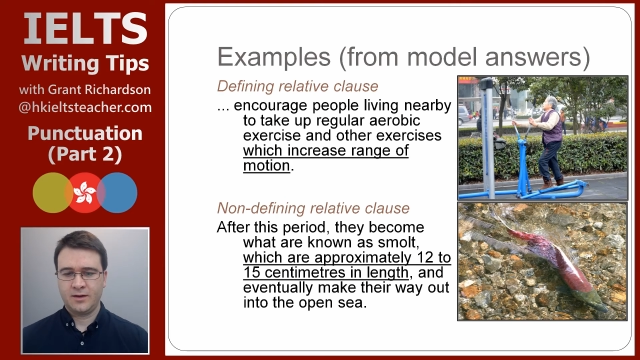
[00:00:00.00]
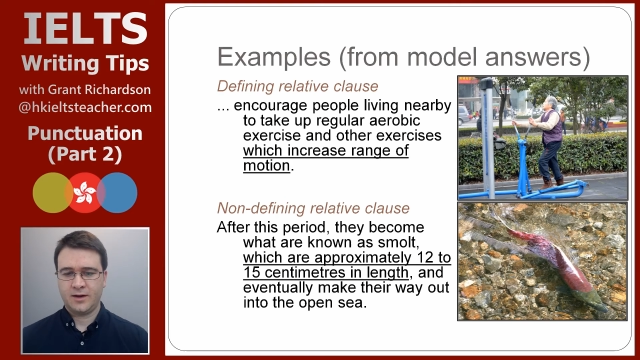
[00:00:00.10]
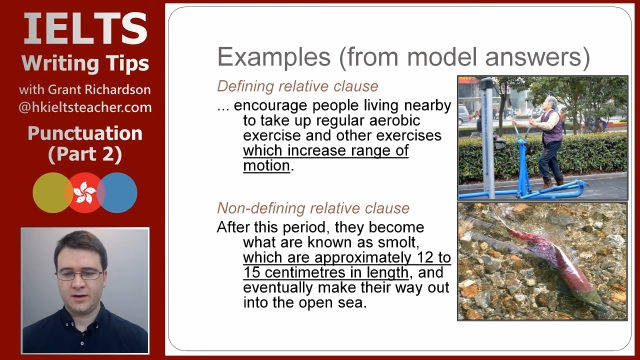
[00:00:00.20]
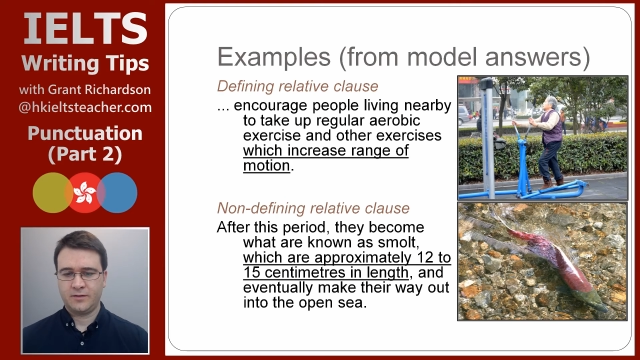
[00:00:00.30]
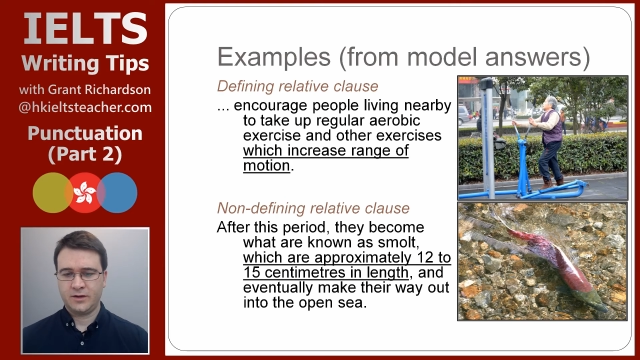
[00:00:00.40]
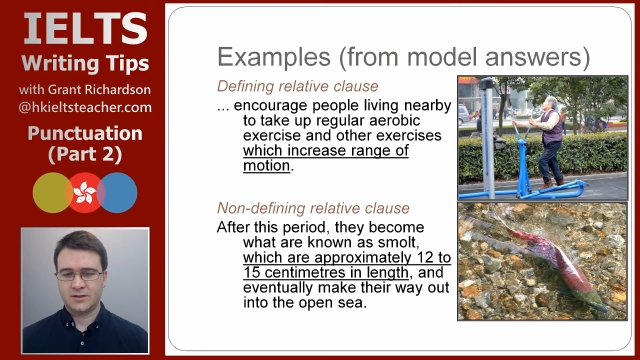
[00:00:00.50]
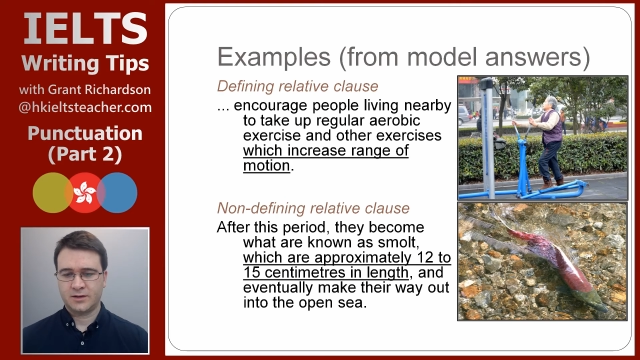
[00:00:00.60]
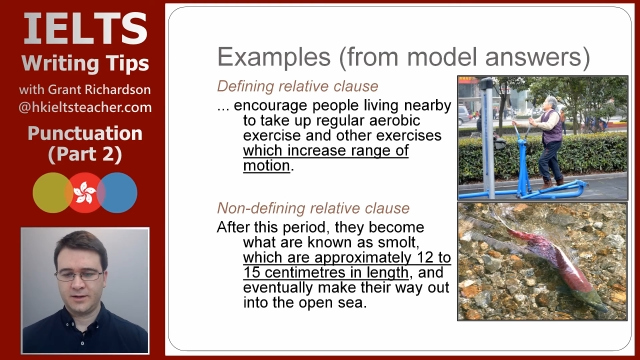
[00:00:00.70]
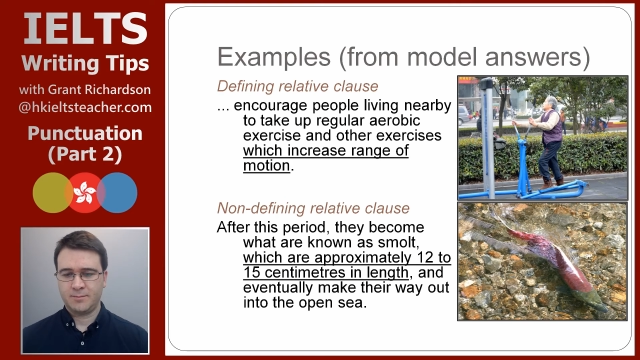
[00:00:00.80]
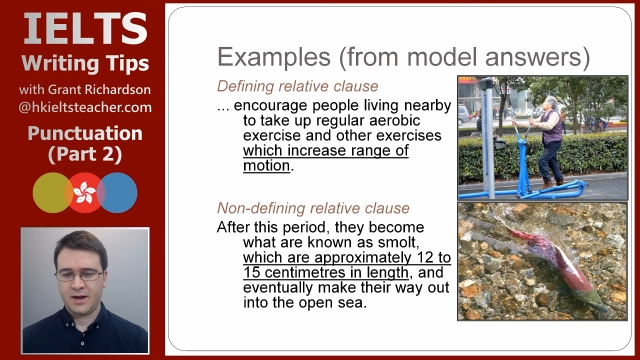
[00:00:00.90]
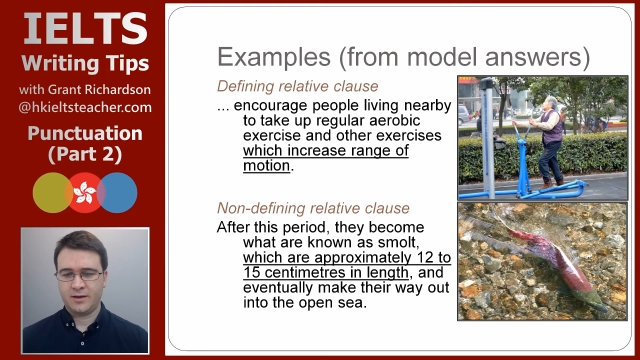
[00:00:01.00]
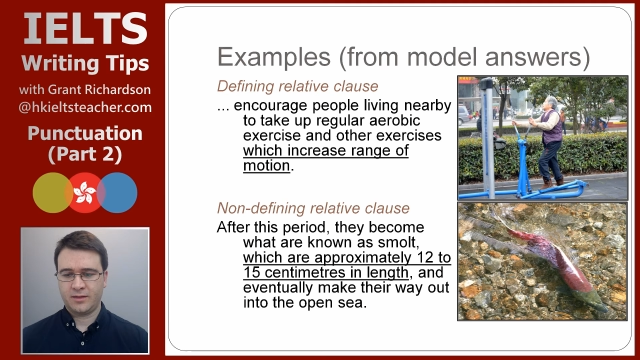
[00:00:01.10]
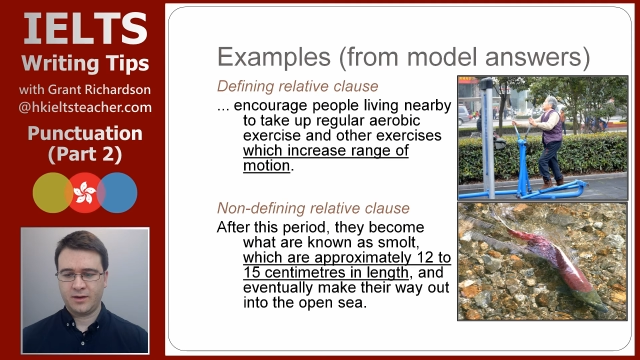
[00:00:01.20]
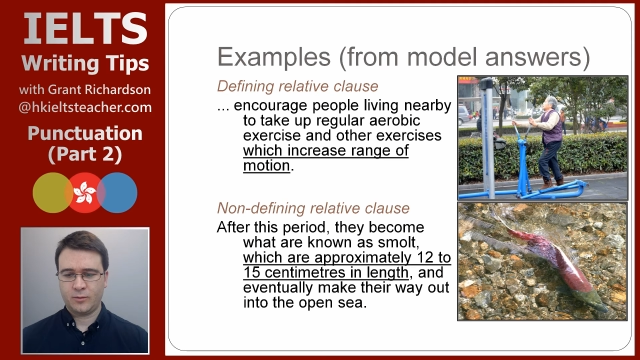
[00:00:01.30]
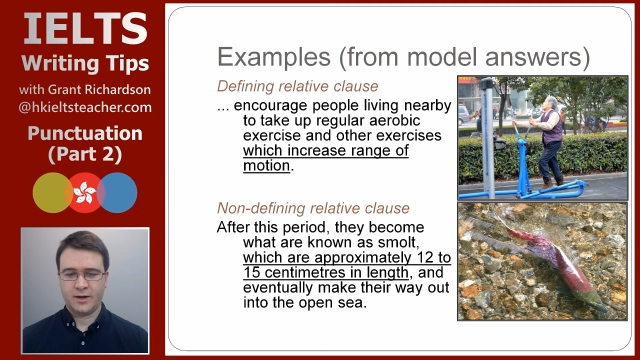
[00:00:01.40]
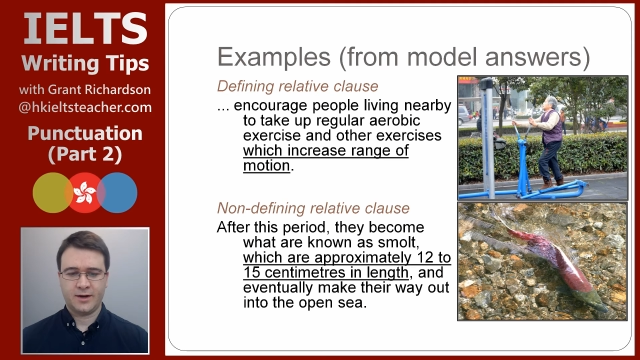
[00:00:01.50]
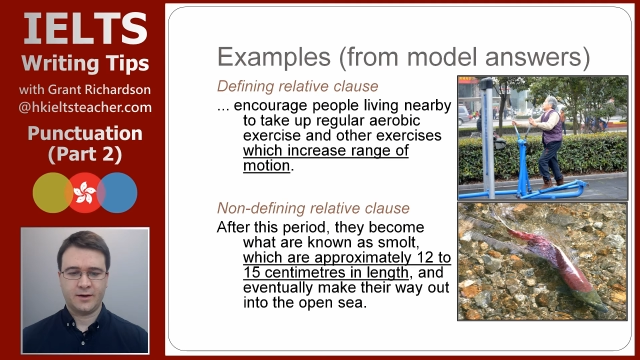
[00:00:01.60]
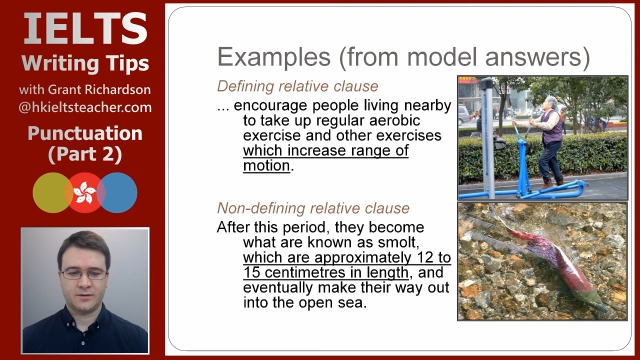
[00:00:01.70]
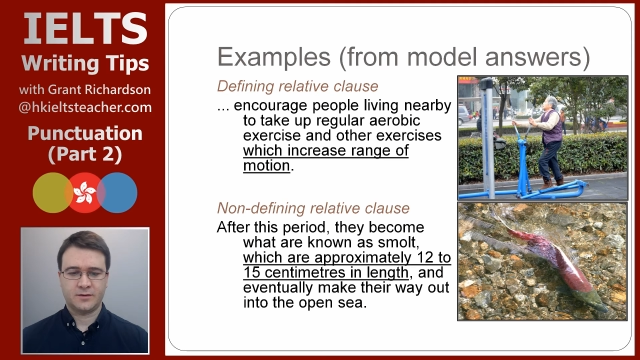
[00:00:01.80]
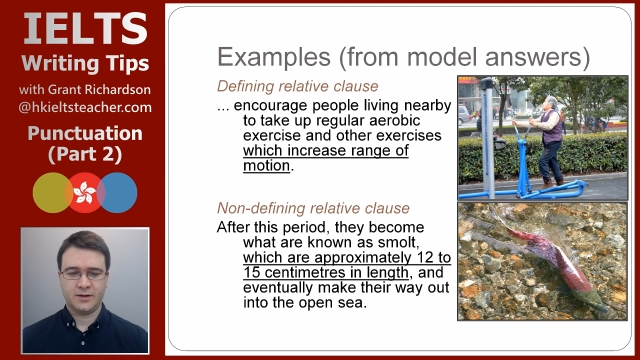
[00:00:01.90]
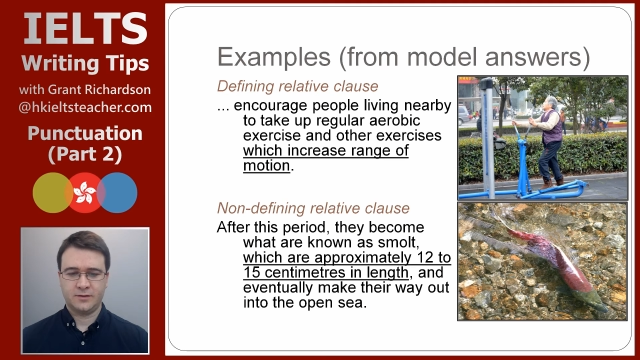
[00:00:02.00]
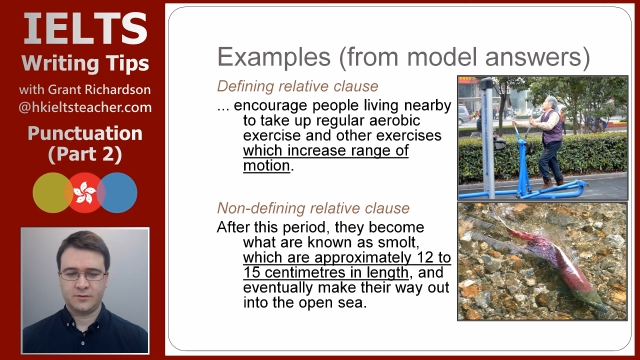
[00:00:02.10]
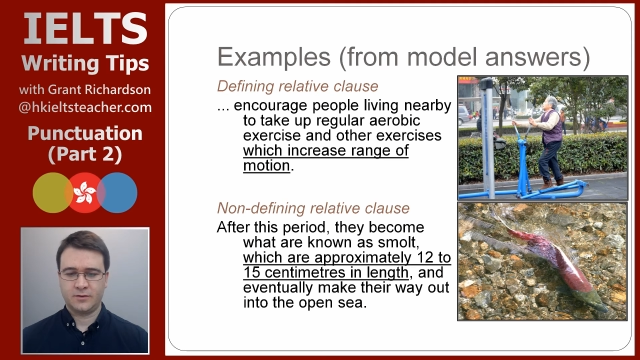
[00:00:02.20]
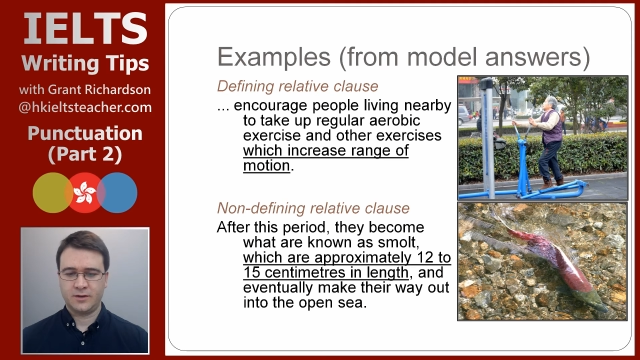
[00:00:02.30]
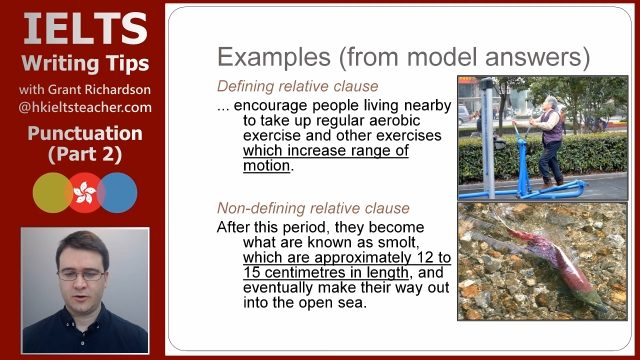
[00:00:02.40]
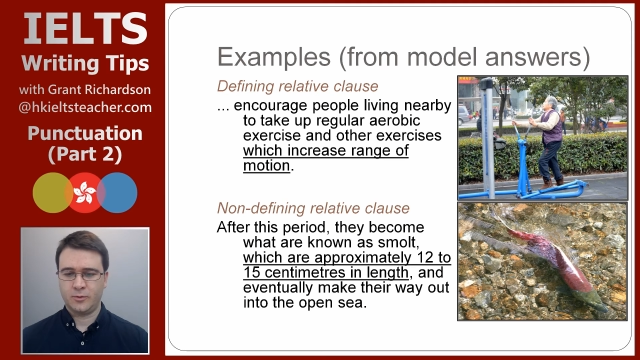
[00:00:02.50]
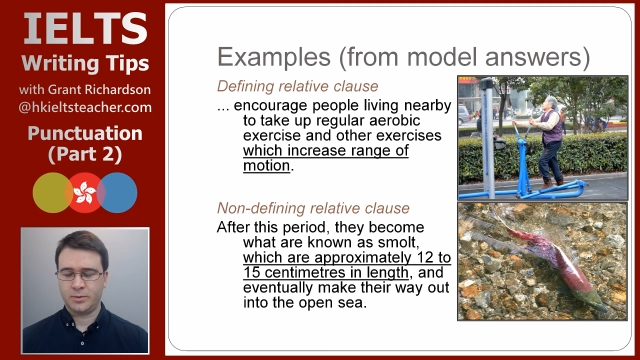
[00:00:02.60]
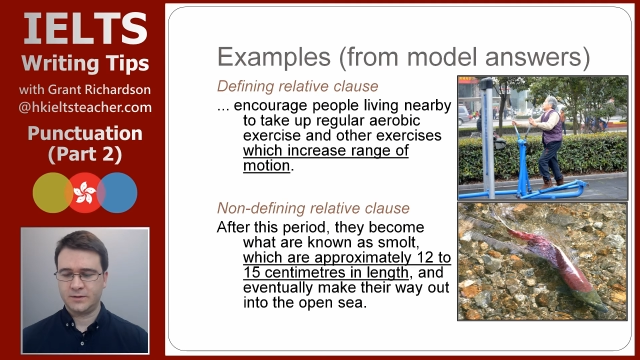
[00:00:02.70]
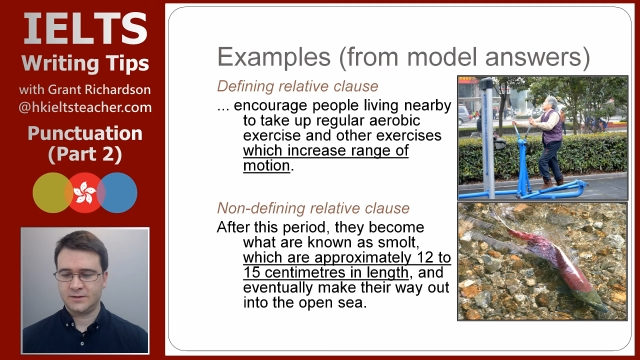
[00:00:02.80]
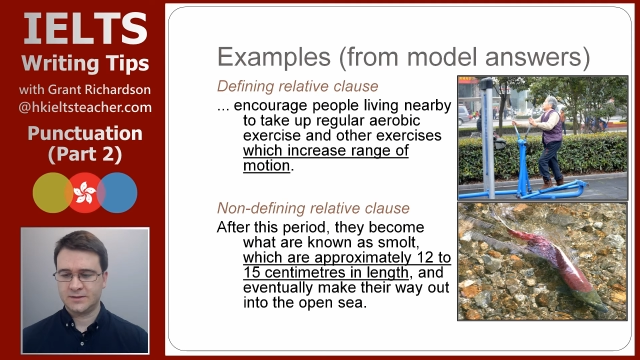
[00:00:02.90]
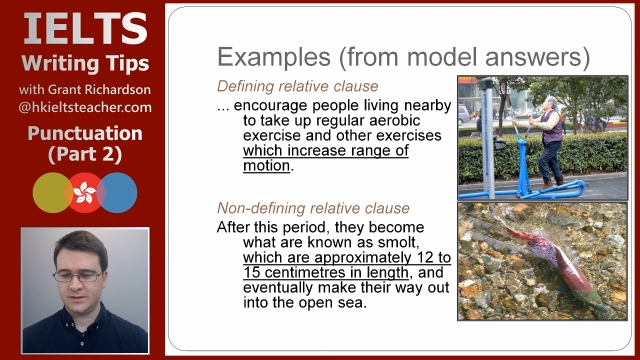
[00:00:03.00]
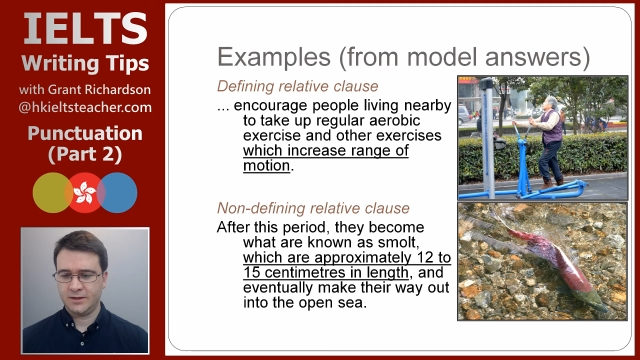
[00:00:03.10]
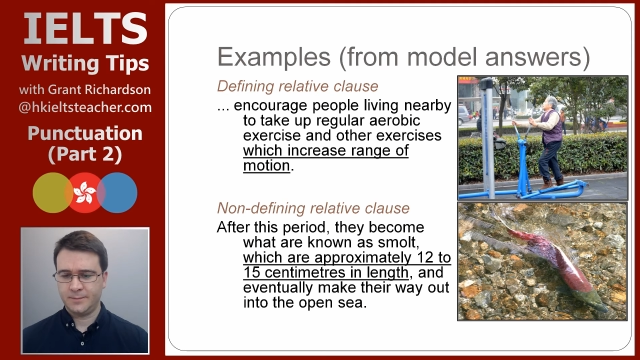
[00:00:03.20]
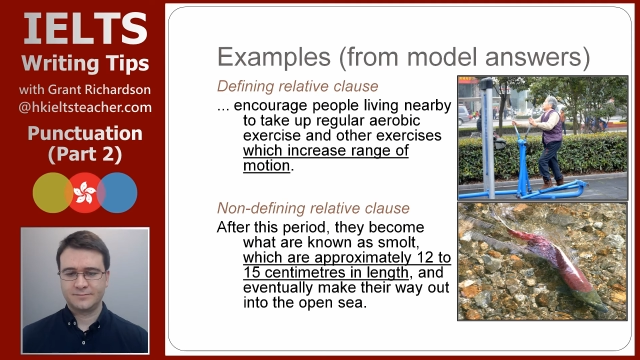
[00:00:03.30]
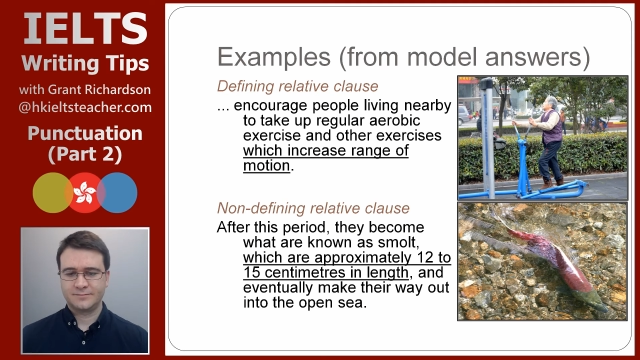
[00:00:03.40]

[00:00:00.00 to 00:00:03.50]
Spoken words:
and eventually make their way out into the open sea.